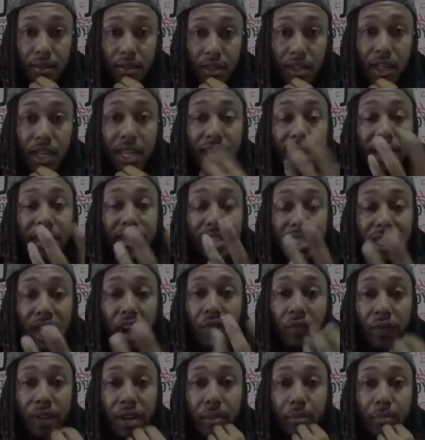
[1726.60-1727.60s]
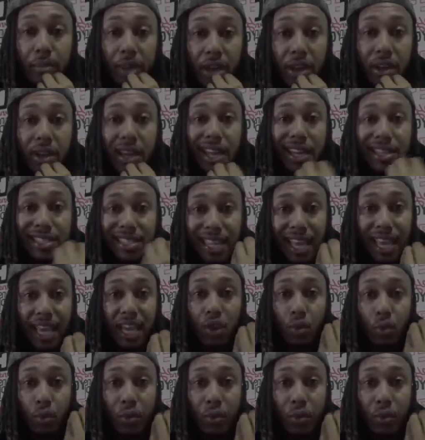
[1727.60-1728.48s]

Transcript: Look yourself in the mirror and take